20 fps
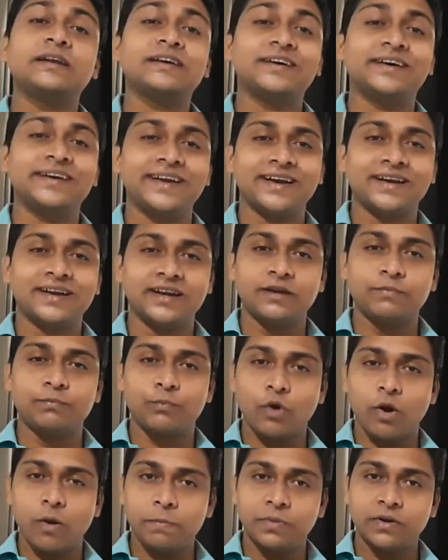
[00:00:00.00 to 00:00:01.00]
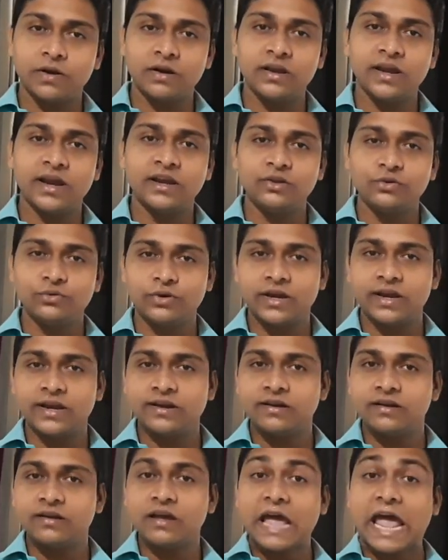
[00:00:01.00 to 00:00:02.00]
correct it properly and you
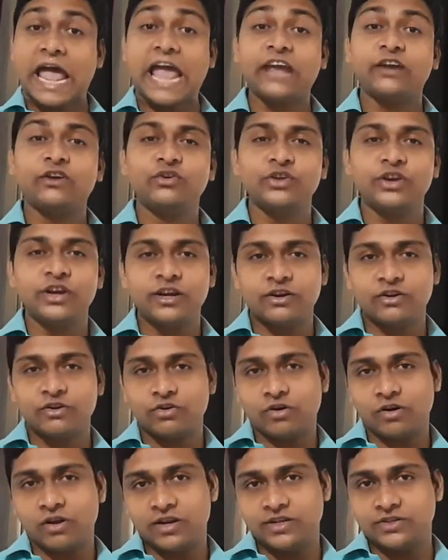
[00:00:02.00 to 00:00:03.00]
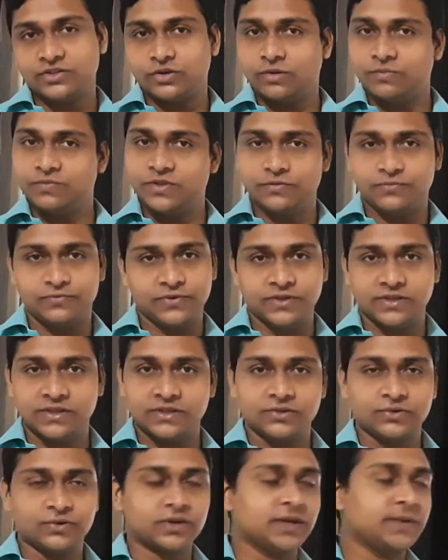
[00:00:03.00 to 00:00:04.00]
get the accurate knowledge of the
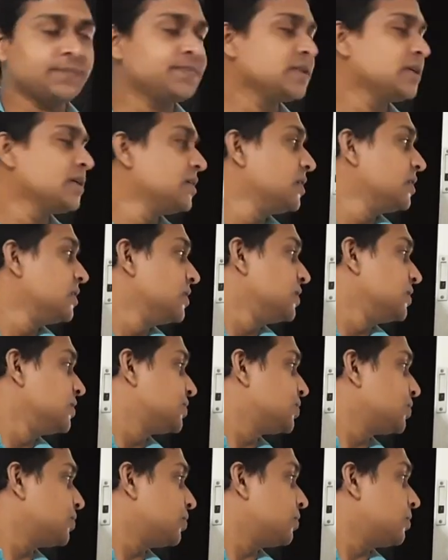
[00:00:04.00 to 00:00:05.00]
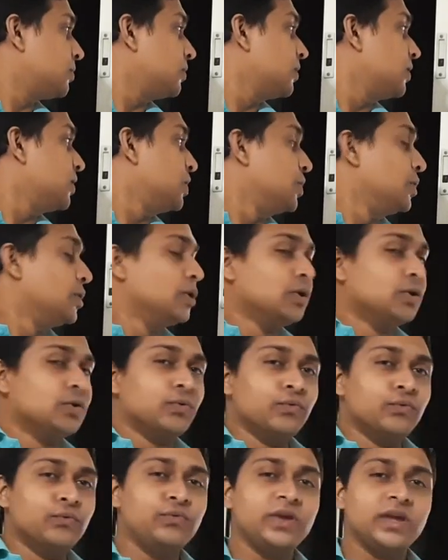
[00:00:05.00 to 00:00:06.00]
physics. Okay, so
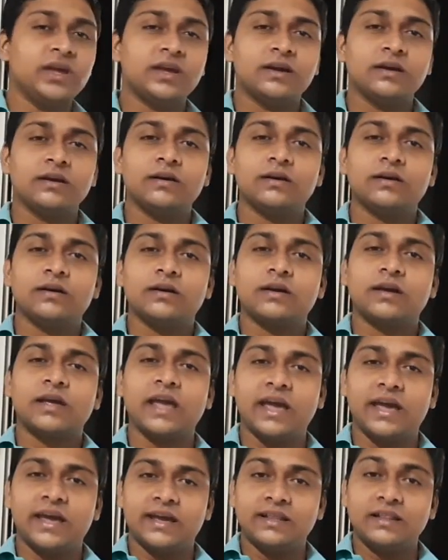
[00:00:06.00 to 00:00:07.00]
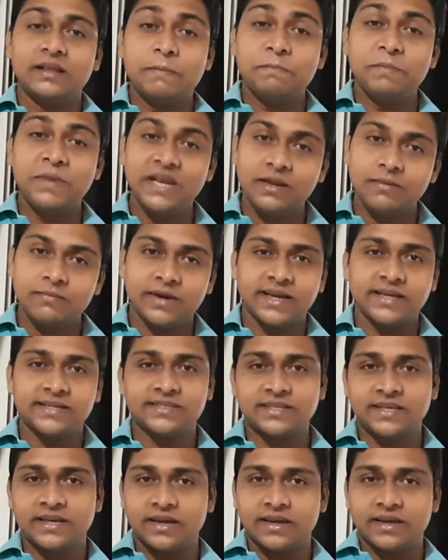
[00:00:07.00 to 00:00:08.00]
we can
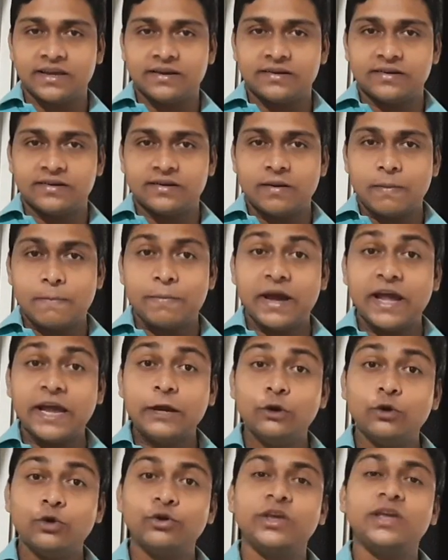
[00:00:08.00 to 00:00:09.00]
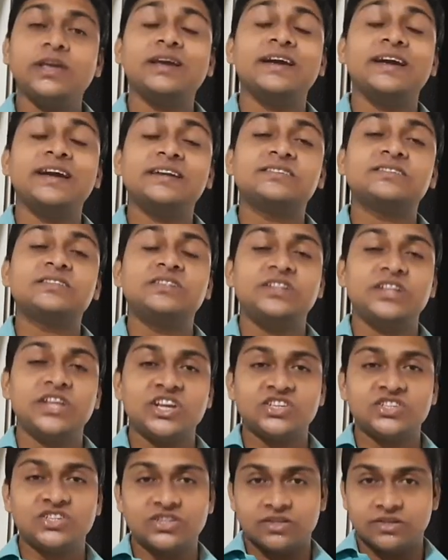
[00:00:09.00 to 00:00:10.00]
minimize the error by knowing its
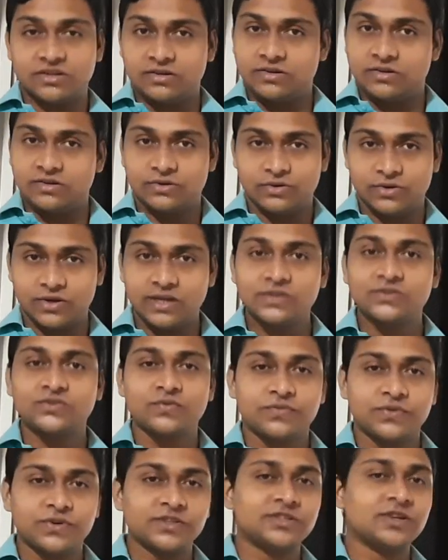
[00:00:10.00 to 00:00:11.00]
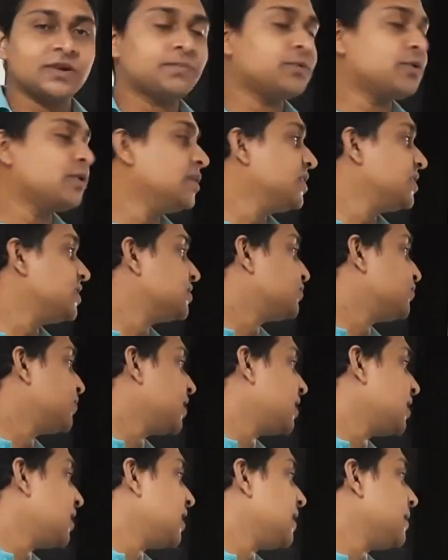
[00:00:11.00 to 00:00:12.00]
nature. Okay, so first of all, it is
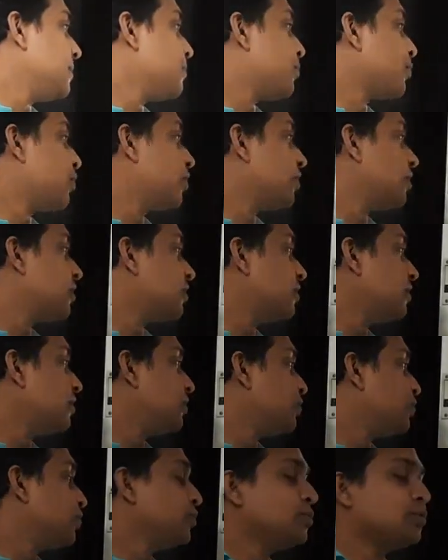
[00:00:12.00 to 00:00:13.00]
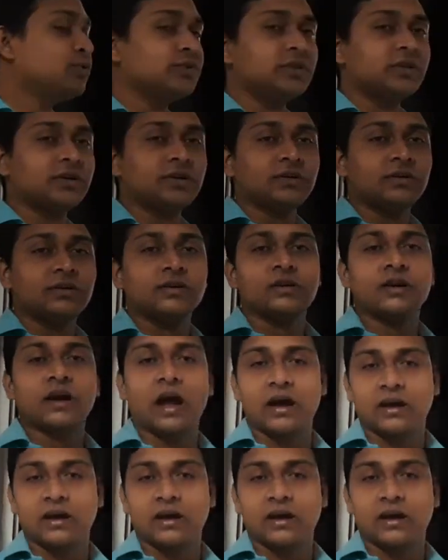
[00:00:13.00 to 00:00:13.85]
very important to know the